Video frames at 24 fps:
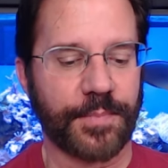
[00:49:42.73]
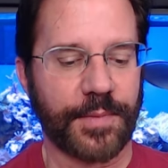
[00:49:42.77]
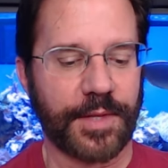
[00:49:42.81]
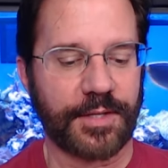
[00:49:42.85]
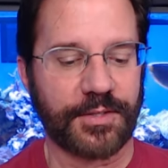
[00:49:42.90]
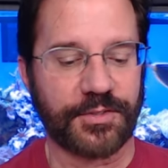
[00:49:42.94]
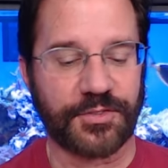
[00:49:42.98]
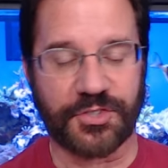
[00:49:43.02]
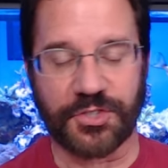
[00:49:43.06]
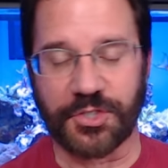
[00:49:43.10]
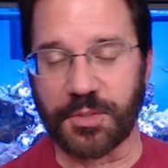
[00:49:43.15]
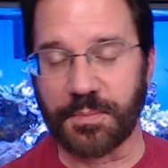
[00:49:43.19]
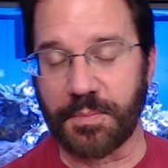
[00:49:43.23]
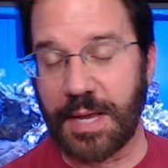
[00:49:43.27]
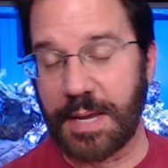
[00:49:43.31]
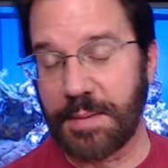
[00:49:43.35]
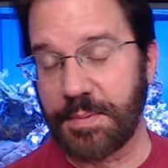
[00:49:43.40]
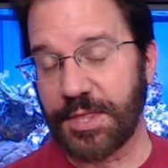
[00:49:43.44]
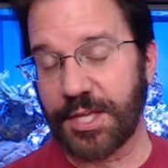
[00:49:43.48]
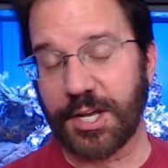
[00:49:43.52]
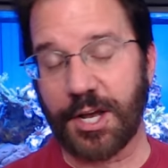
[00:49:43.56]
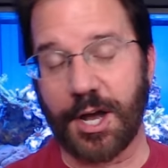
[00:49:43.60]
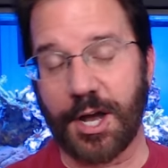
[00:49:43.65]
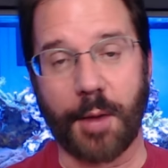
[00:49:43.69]
So maybe
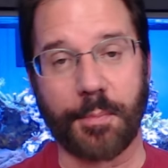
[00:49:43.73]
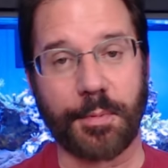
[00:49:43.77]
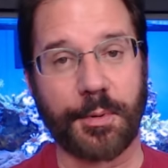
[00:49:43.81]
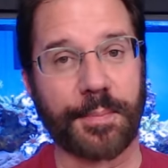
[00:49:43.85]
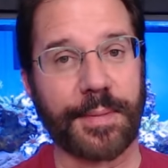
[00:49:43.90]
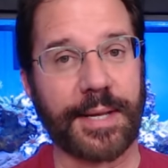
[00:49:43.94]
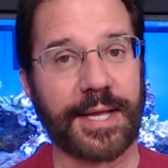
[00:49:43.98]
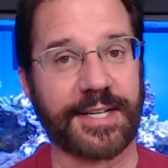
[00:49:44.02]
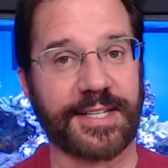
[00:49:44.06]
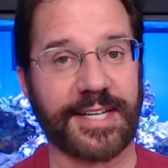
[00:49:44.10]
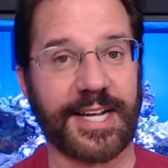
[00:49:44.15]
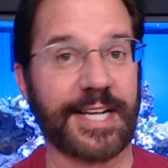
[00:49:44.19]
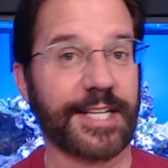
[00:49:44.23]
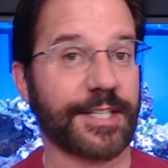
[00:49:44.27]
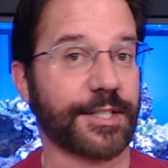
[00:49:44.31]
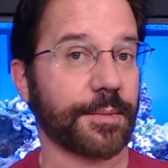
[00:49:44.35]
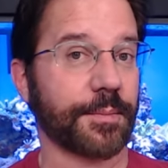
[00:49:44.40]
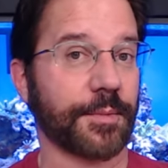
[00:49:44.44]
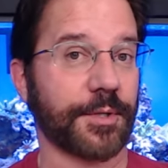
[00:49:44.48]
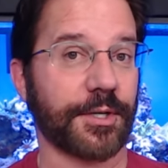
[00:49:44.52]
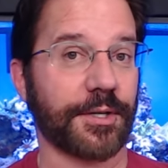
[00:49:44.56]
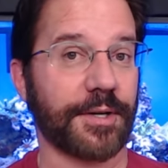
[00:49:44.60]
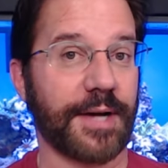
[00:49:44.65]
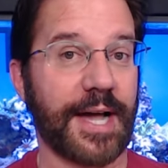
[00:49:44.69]
the copper band ate them
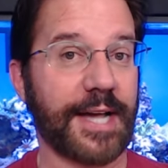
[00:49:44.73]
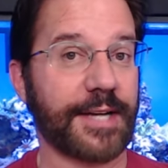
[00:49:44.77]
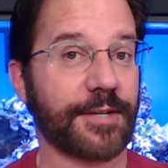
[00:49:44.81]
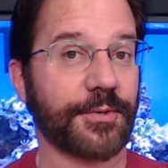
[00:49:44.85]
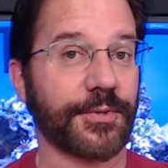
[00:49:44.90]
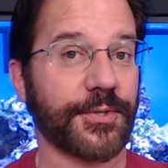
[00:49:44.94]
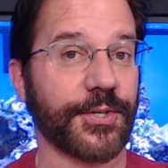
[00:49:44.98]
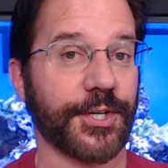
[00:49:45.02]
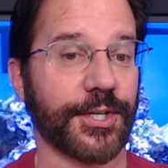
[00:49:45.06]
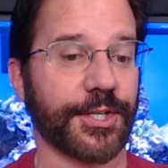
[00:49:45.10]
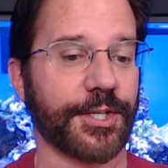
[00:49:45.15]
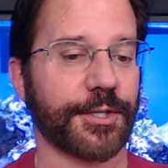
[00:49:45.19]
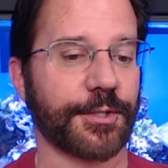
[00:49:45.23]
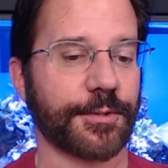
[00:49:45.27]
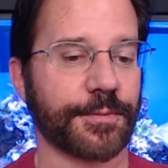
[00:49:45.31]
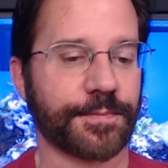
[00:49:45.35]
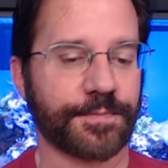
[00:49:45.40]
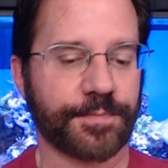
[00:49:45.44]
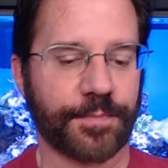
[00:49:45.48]
all. I don't know.